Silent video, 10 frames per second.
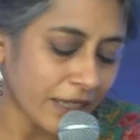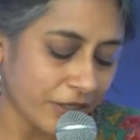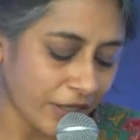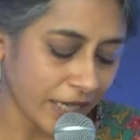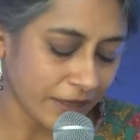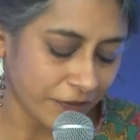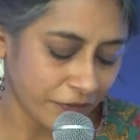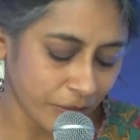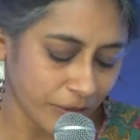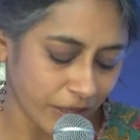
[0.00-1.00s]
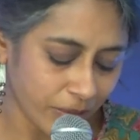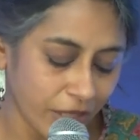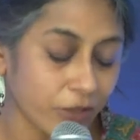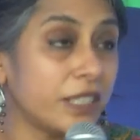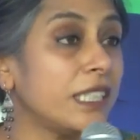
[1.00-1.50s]
attractive to me
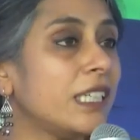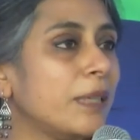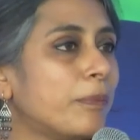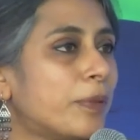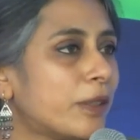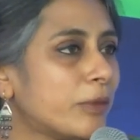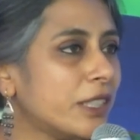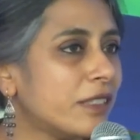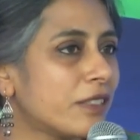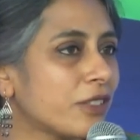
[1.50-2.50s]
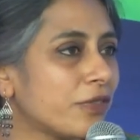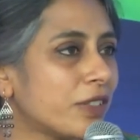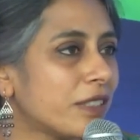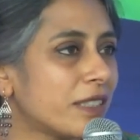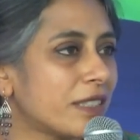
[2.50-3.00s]
about the impermanence of
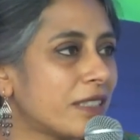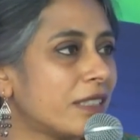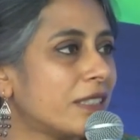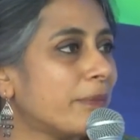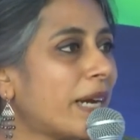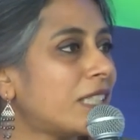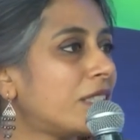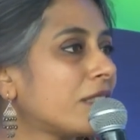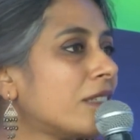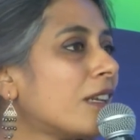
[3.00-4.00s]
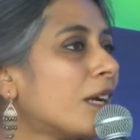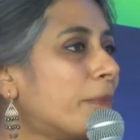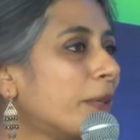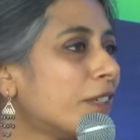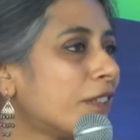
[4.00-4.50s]
this, the magical
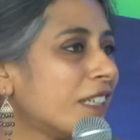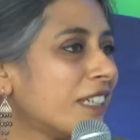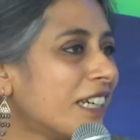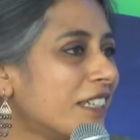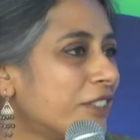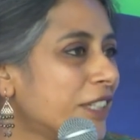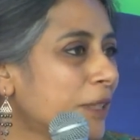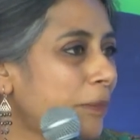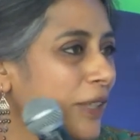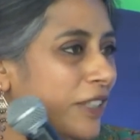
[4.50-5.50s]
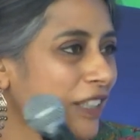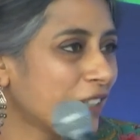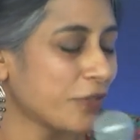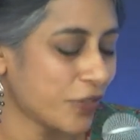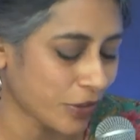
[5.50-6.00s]
appearing and reappearing
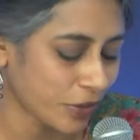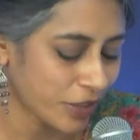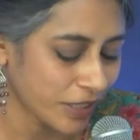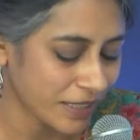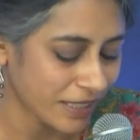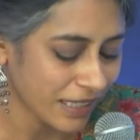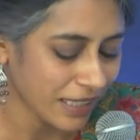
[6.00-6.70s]
of stories,